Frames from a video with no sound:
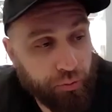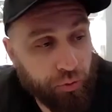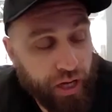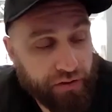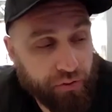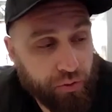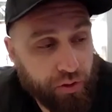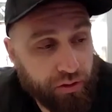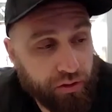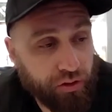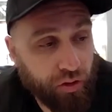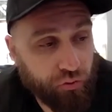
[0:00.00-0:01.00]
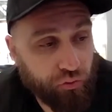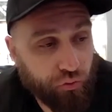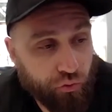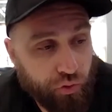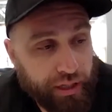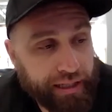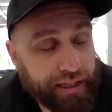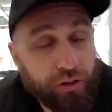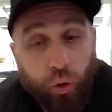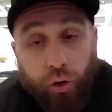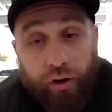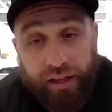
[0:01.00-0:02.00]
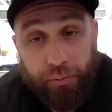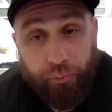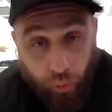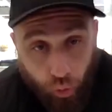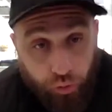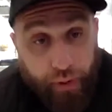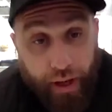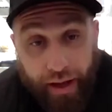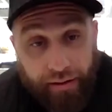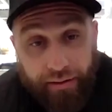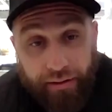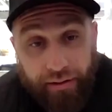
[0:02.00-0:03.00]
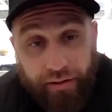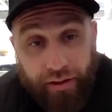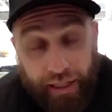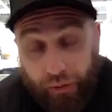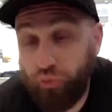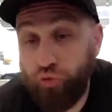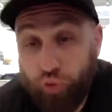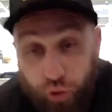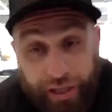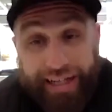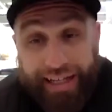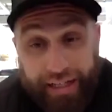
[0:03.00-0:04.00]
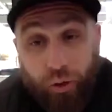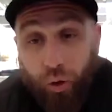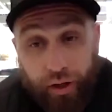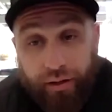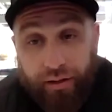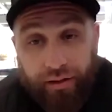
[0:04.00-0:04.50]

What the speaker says: Everyone got really annoyed at their broadband, like really annoyed.